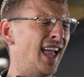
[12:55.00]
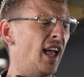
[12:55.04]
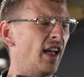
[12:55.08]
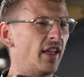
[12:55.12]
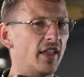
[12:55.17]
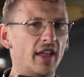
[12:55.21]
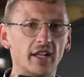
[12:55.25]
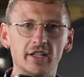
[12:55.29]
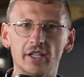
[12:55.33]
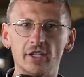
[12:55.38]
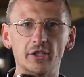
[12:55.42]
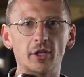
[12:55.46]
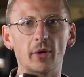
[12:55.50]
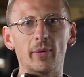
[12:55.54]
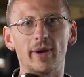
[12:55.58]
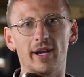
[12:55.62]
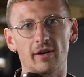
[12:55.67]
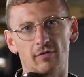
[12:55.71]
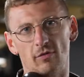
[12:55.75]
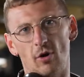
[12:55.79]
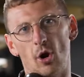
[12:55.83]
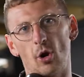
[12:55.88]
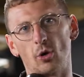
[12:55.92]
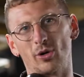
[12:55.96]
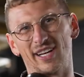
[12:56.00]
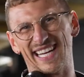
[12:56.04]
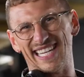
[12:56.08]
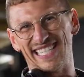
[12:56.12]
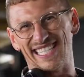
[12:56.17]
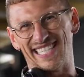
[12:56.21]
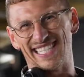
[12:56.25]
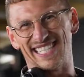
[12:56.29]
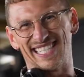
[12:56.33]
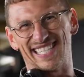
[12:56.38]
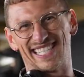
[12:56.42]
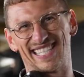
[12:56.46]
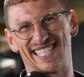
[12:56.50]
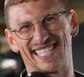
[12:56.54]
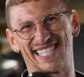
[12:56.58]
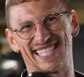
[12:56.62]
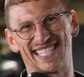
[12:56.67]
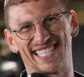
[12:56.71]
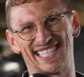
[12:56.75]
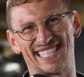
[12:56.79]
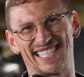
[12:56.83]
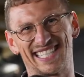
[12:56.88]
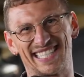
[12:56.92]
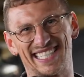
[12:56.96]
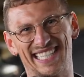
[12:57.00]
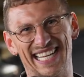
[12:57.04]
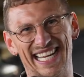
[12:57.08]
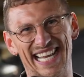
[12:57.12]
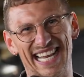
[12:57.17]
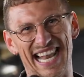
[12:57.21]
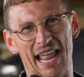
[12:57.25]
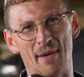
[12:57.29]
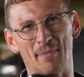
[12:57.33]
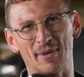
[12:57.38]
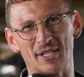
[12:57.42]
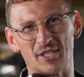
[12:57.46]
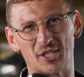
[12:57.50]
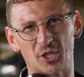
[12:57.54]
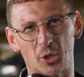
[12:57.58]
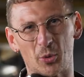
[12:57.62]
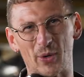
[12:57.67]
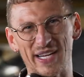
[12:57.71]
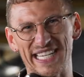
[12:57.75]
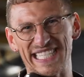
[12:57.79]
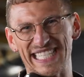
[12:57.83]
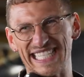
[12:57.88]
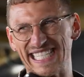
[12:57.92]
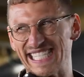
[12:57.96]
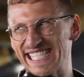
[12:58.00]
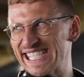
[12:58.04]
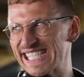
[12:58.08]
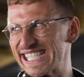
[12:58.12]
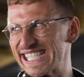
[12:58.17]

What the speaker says: and you're doing it wrong, geezers, them and squeezers.